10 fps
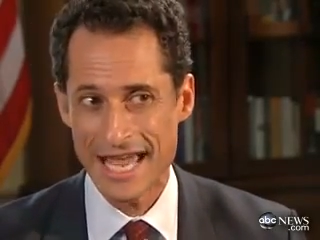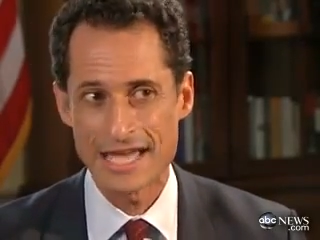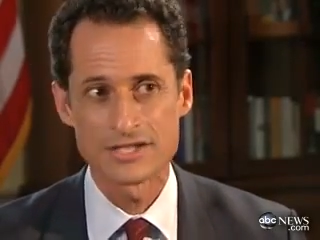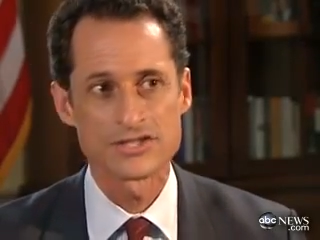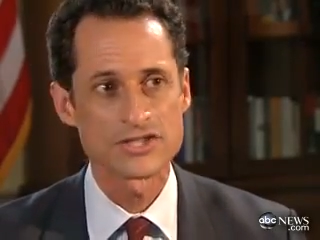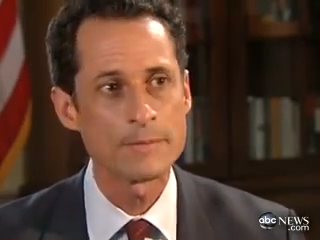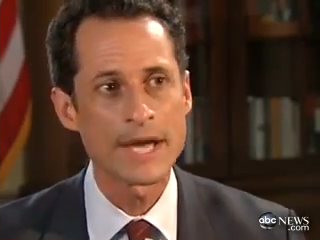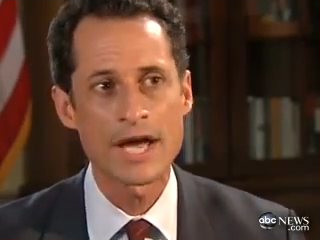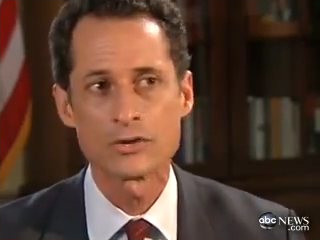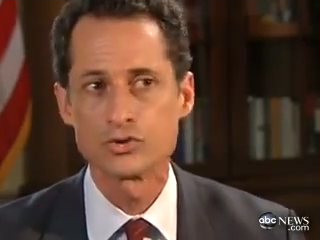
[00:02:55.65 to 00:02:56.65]
And to
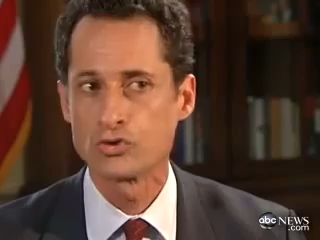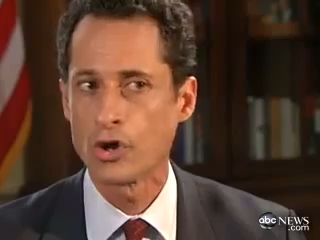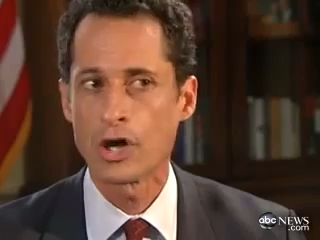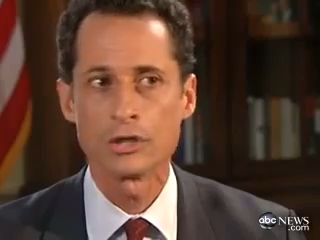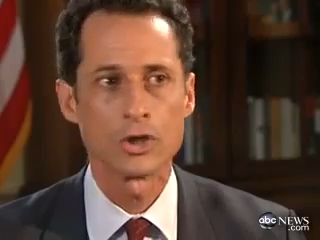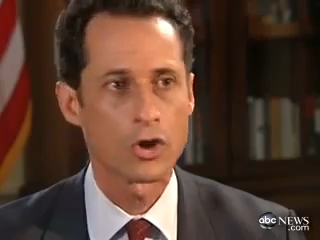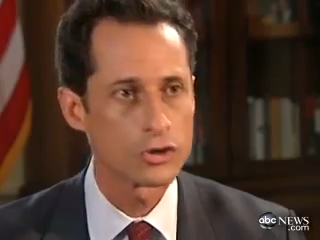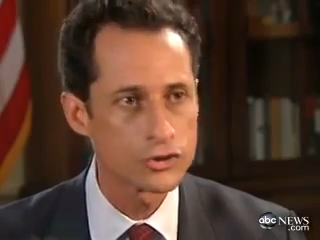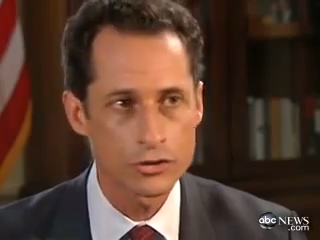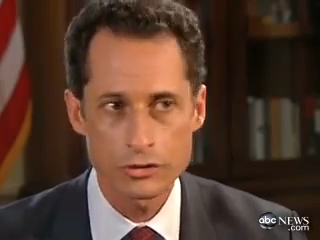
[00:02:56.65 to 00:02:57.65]
somehow draw a
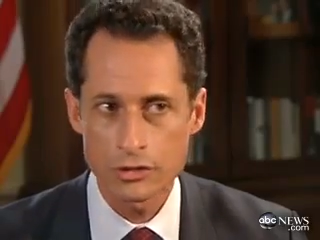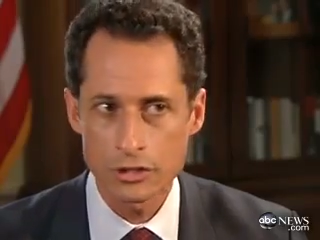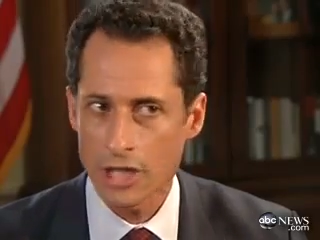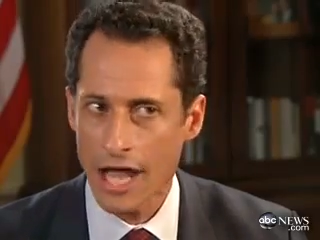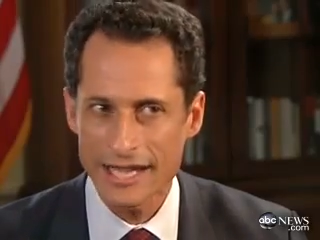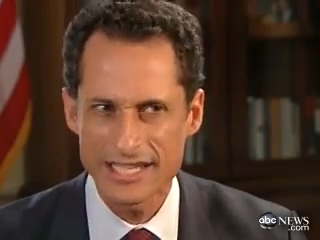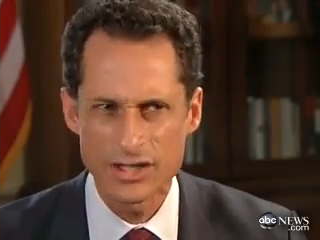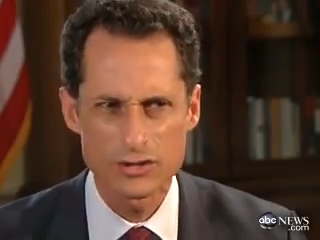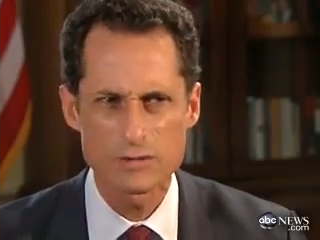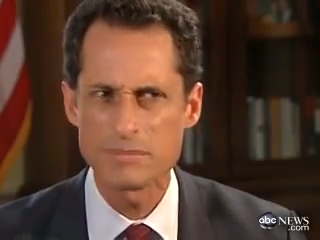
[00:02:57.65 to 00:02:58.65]
larger line
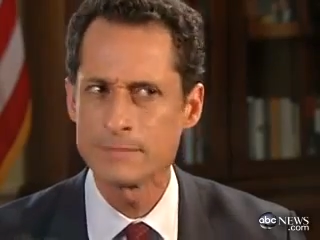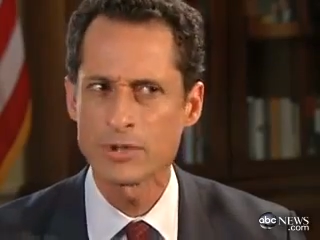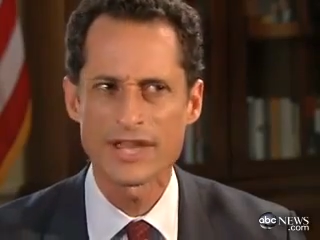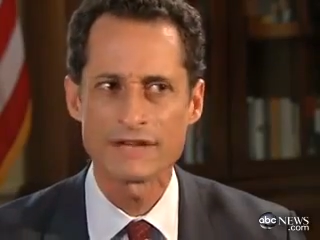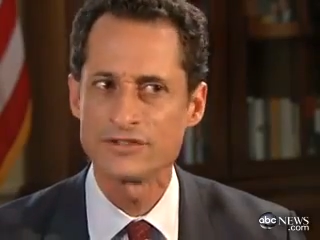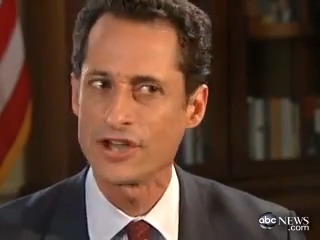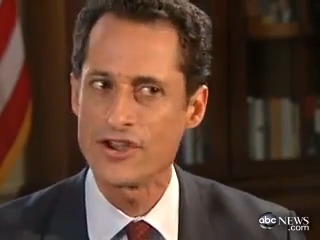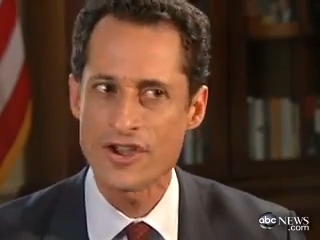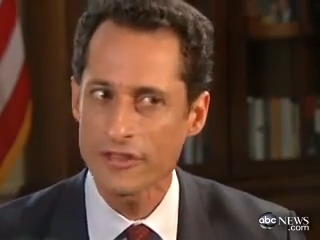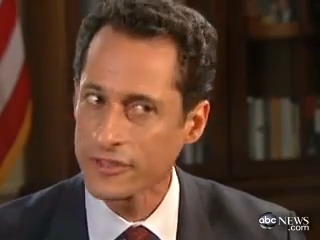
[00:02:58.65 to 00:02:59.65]
here to people that have
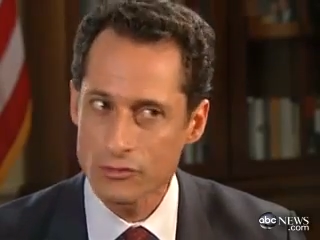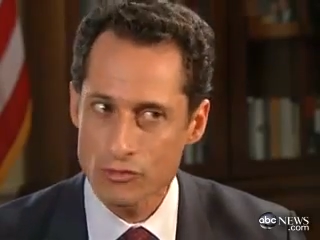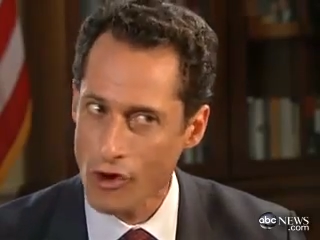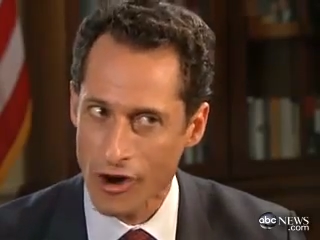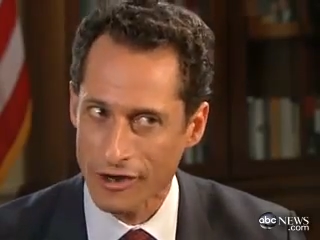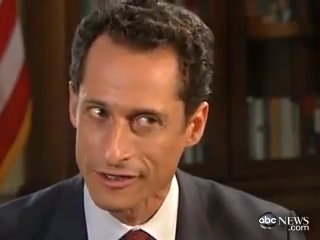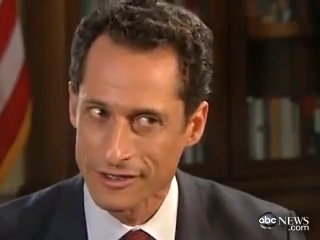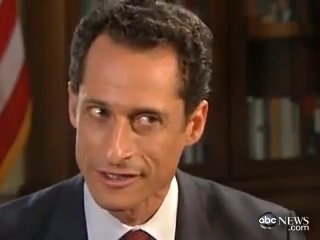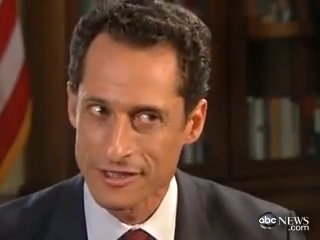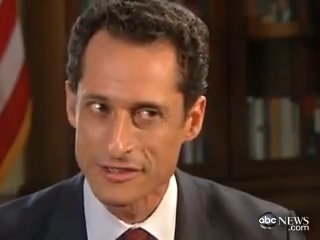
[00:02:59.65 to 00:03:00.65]
done nothing wrong.
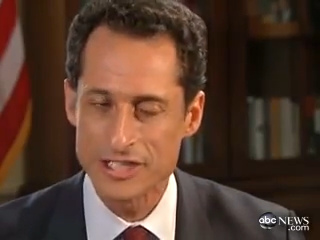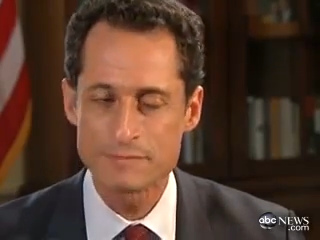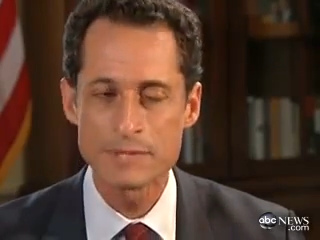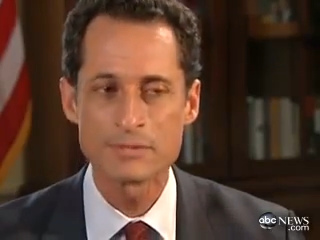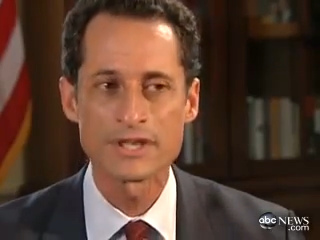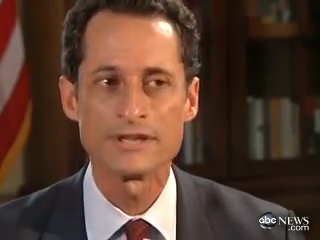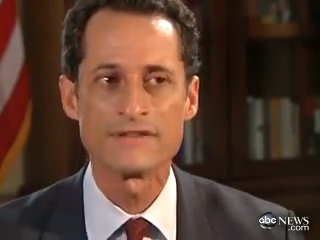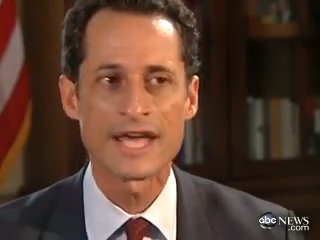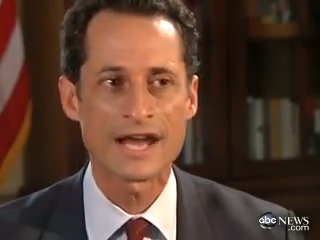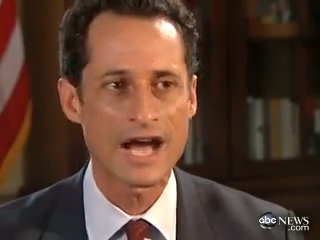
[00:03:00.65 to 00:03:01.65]
These people
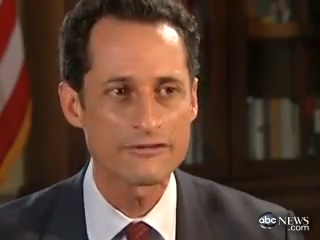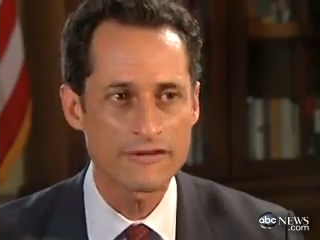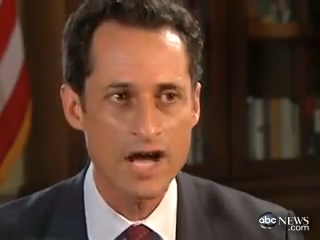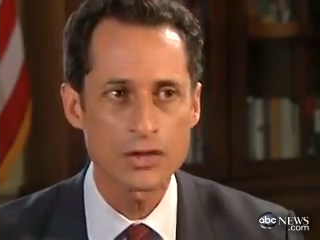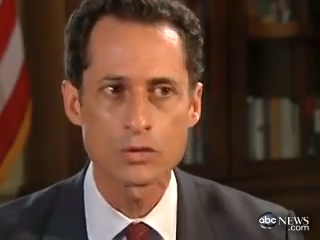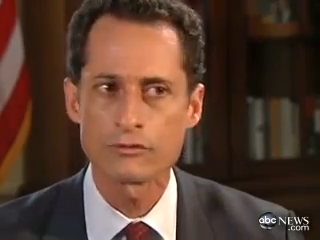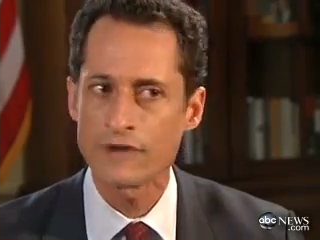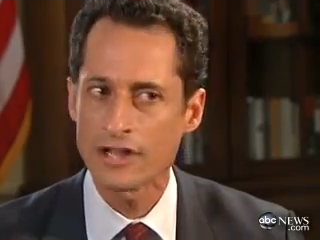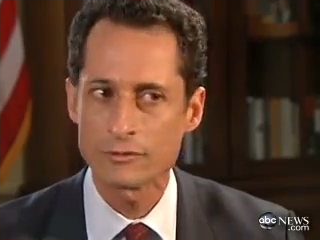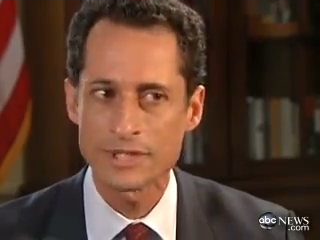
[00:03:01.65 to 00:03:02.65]
that I follow or follow